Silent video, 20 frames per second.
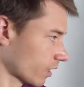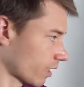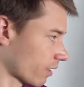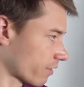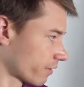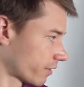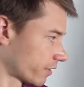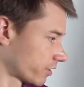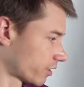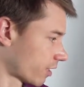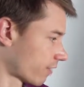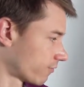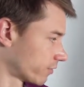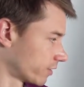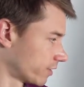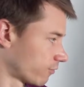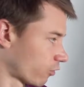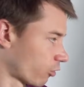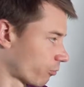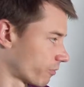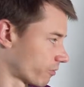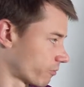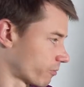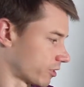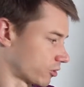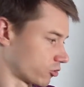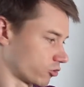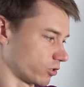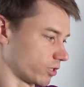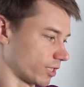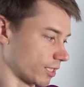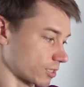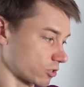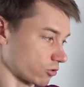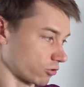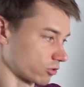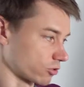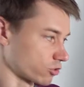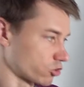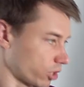Their development manager does
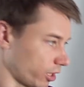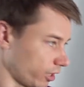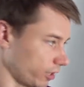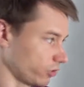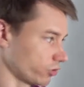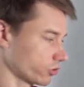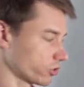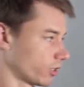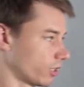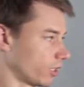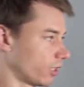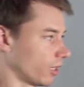not change,